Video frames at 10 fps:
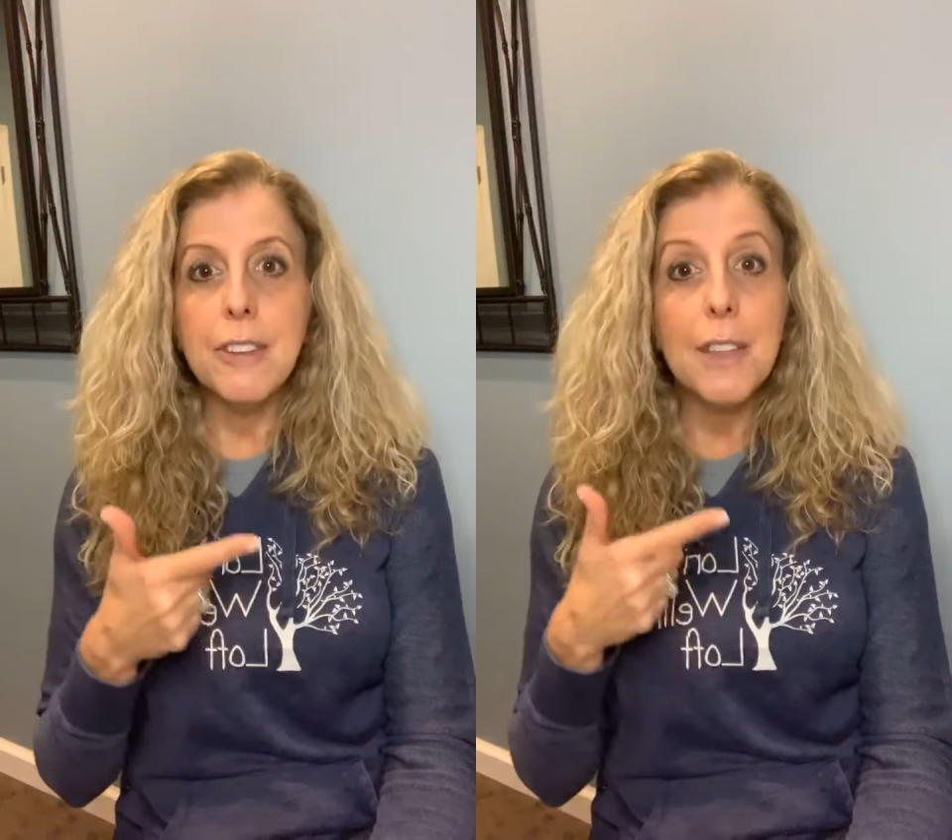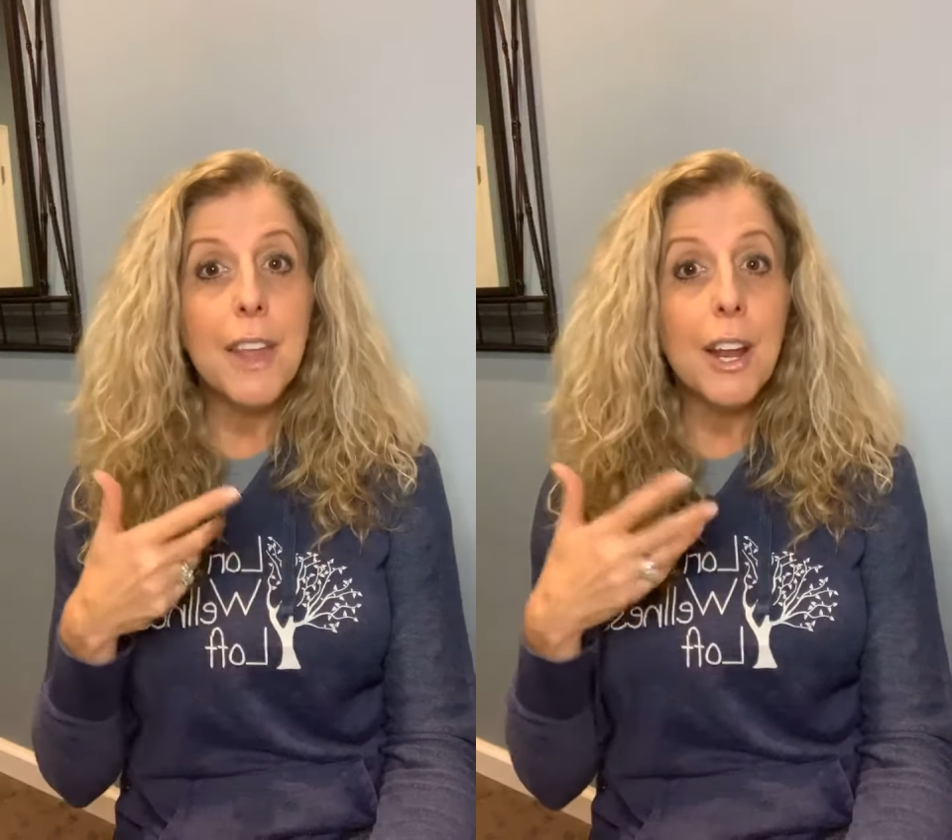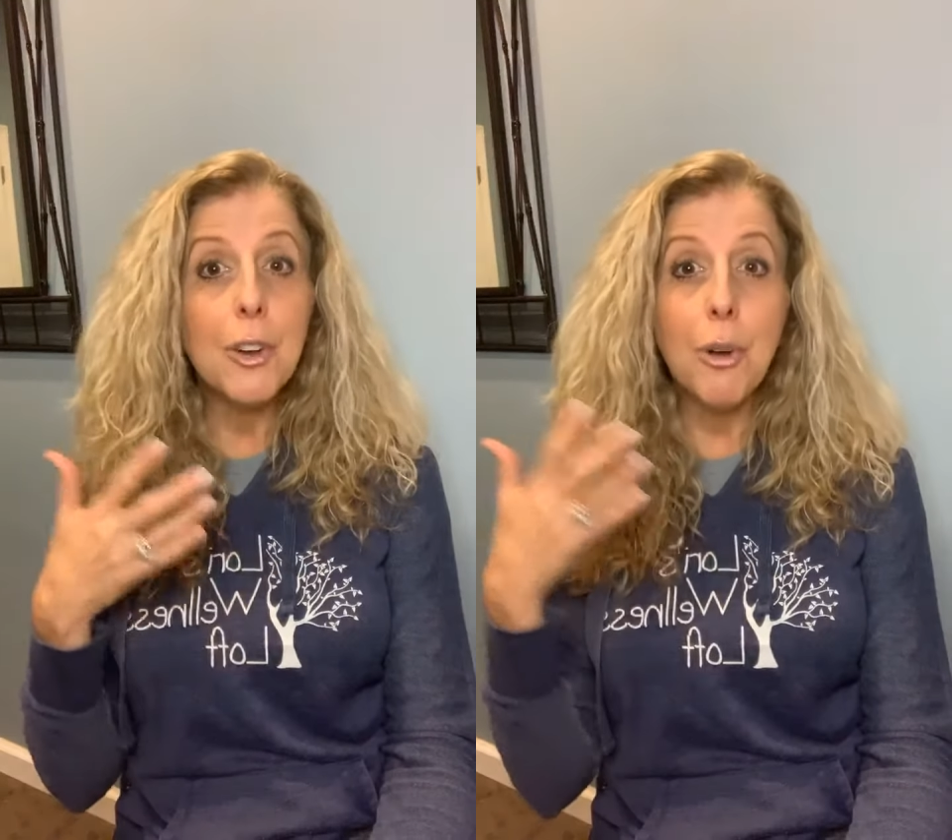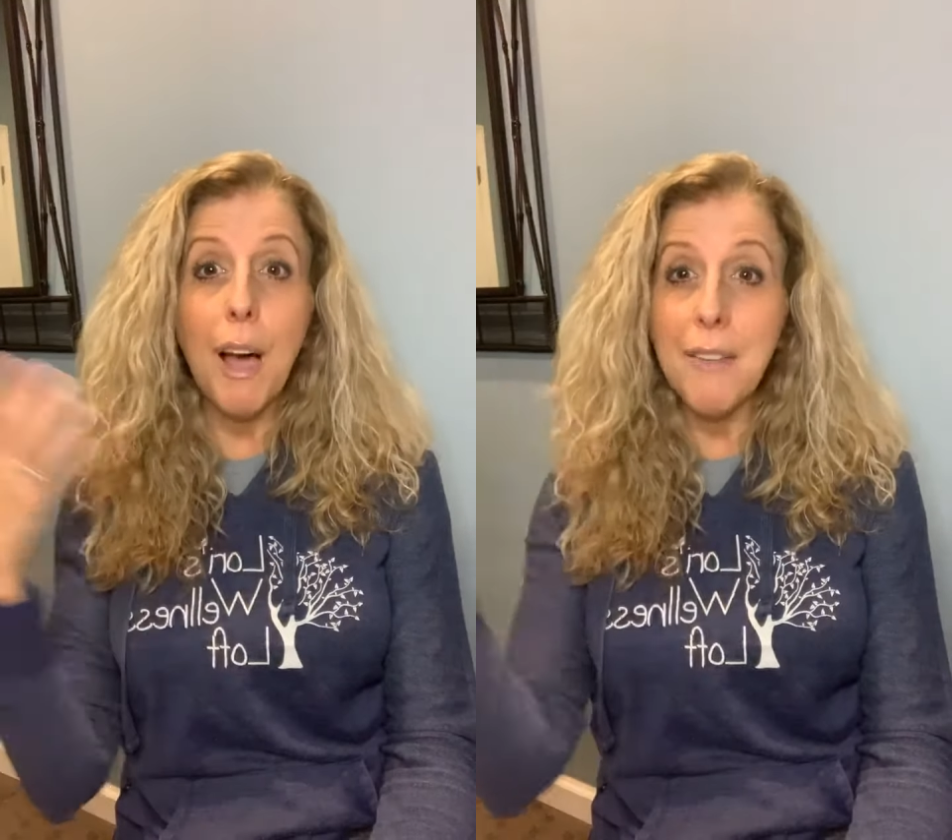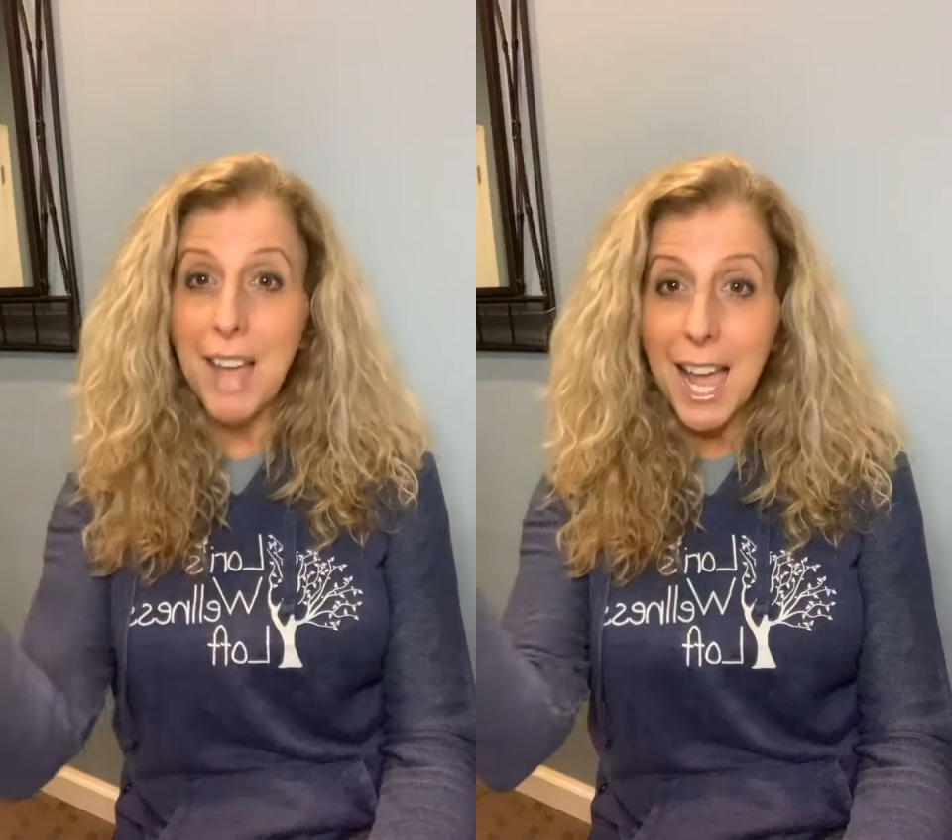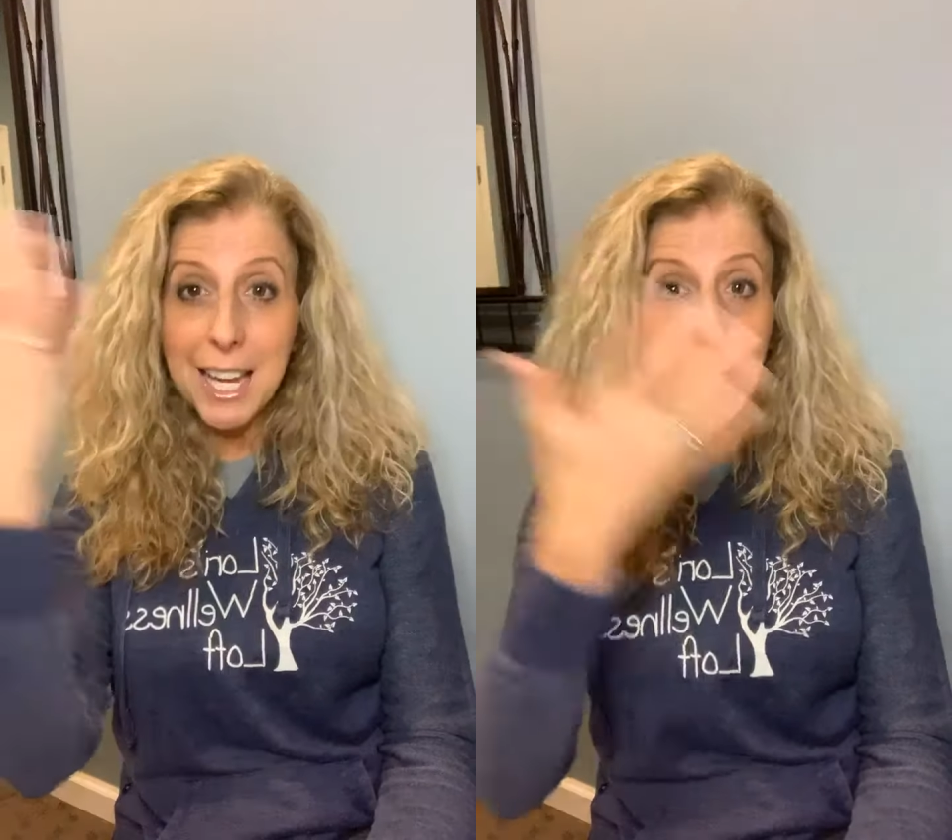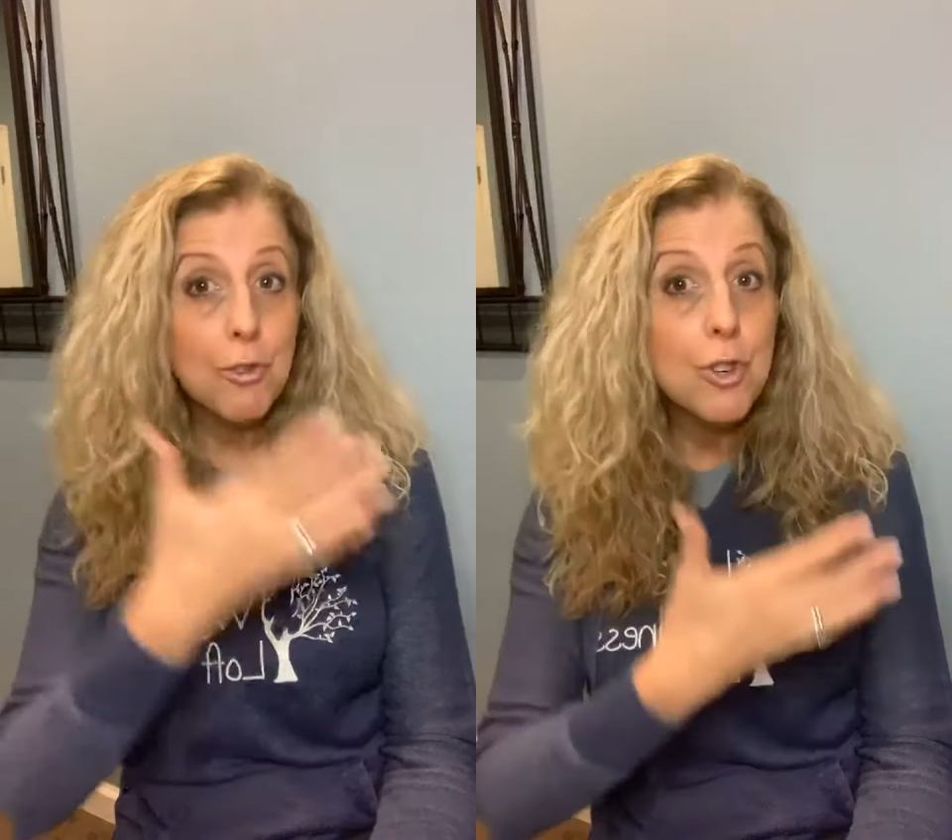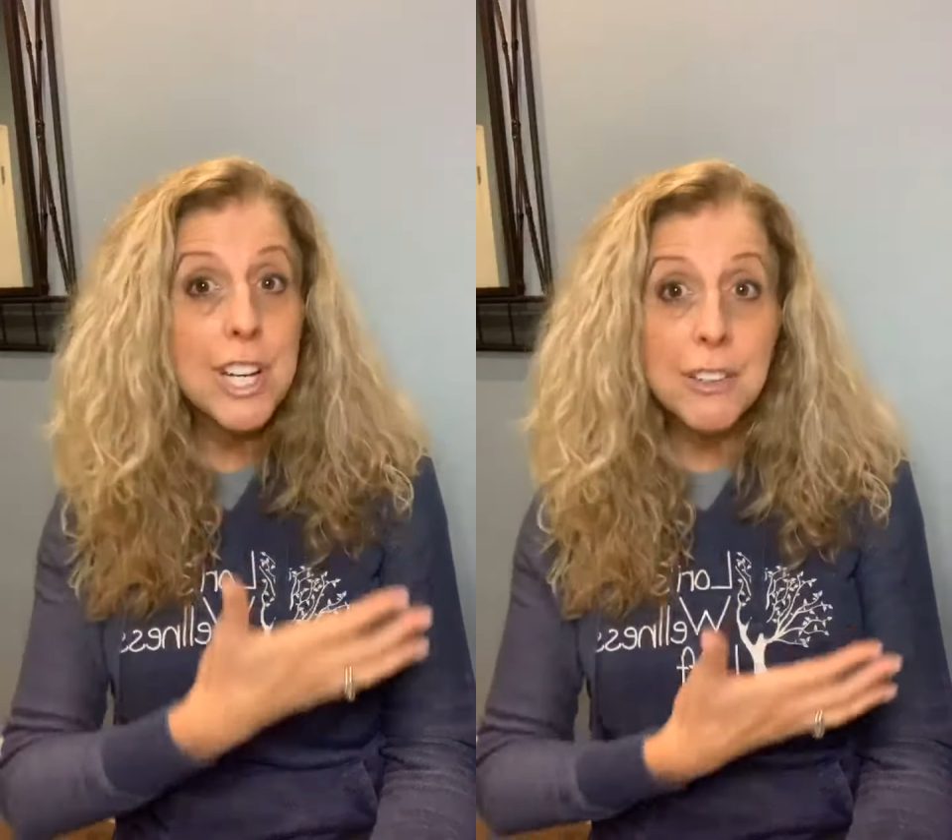and they don't have any
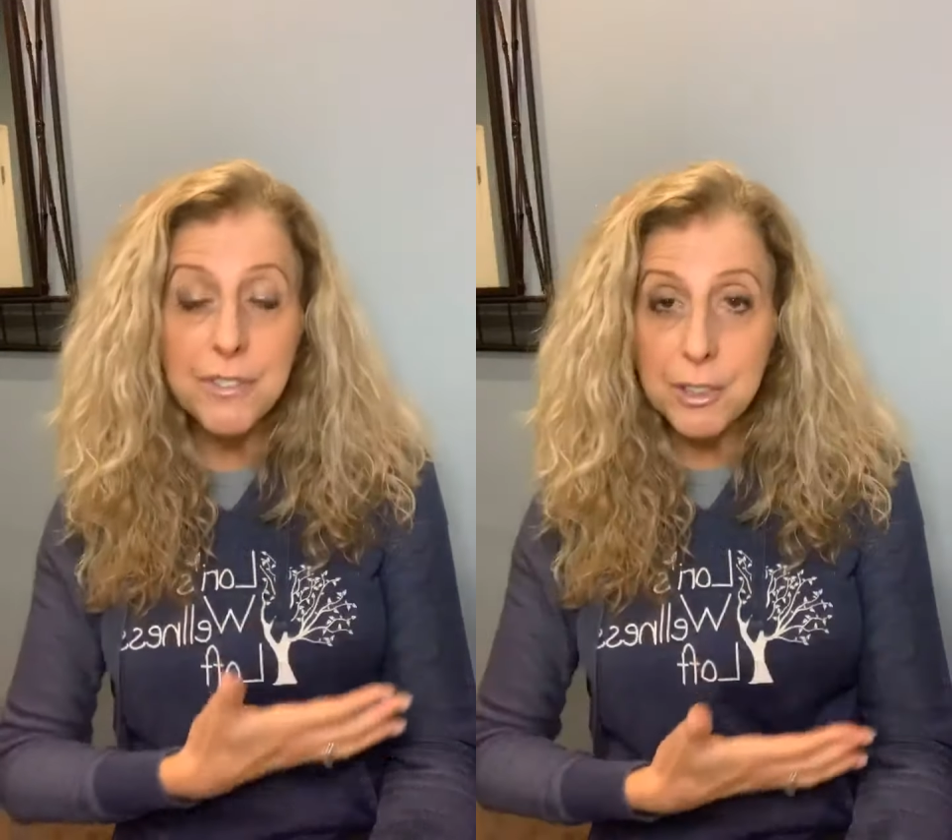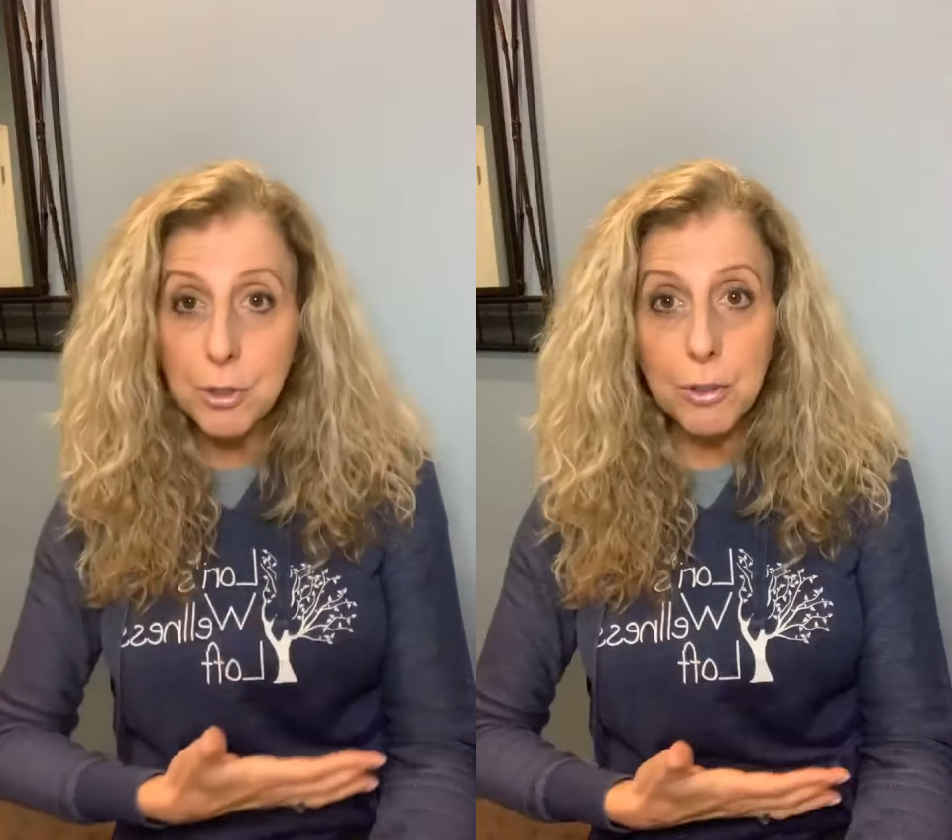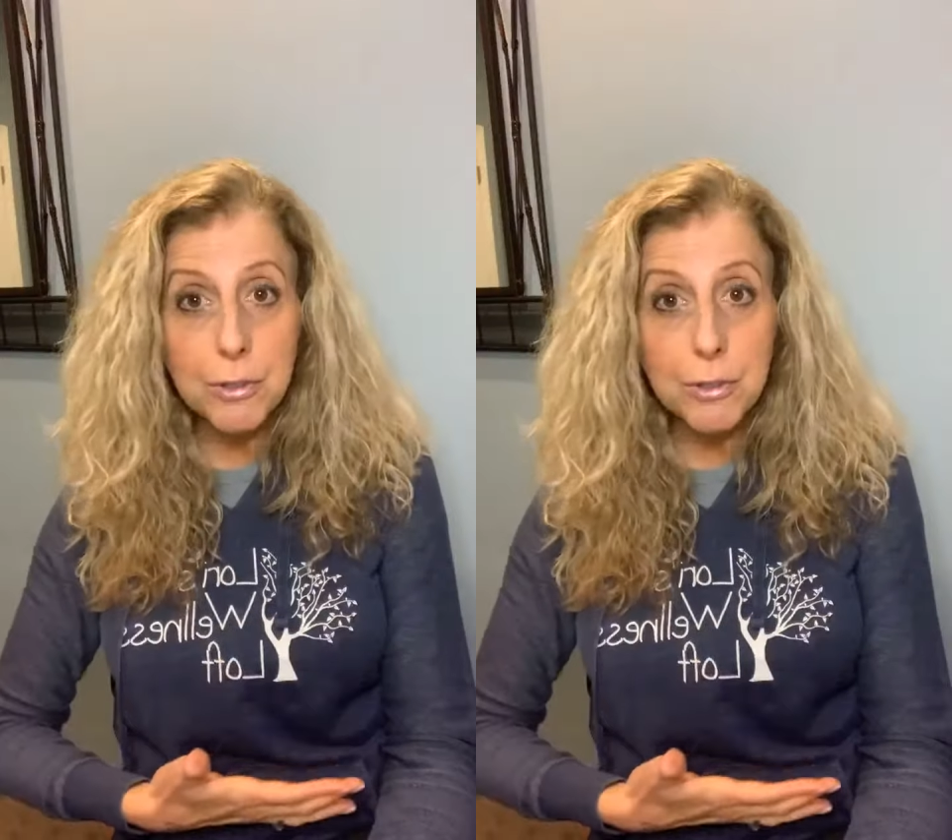real physical